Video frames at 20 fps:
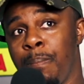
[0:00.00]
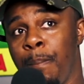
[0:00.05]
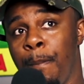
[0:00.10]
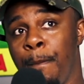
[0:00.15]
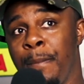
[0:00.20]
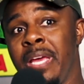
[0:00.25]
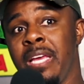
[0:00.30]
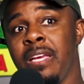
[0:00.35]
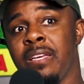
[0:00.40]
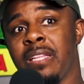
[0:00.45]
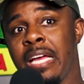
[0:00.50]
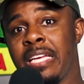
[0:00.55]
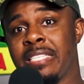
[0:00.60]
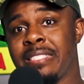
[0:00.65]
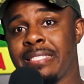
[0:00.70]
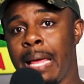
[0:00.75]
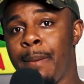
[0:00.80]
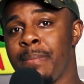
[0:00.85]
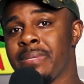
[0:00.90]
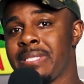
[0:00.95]
me, like
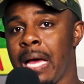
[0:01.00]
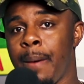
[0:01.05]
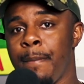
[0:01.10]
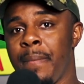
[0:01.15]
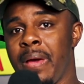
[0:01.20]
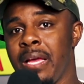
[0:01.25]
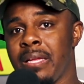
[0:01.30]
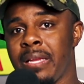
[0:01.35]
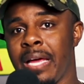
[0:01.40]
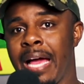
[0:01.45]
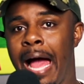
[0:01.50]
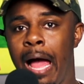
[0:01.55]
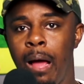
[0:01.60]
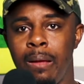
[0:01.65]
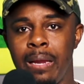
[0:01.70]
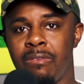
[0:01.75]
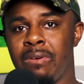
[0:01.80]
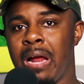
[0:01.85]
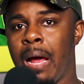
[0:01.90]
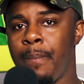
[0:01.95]
statements I make, like I don't
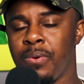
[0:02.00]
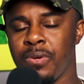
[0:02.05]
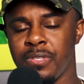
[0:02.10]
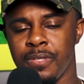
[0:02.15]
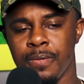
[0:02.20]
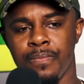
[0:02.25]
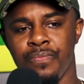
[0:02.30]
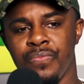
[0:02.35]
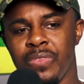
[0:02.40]
like rappers.